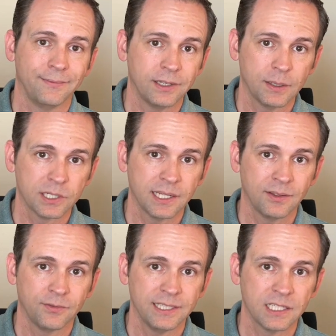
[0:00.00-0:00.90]
50% of
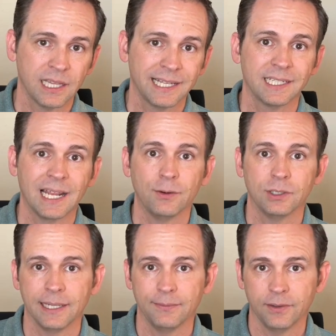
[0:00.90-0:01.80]
the fees collected. I
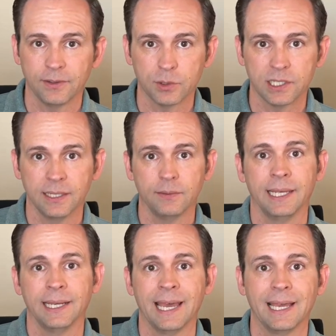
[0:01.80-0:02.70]
would keep 50%,
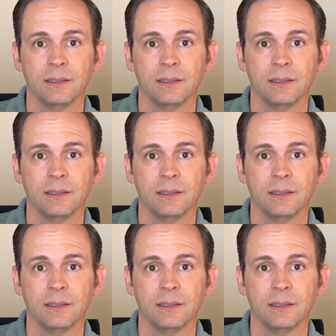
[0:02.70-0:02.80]
and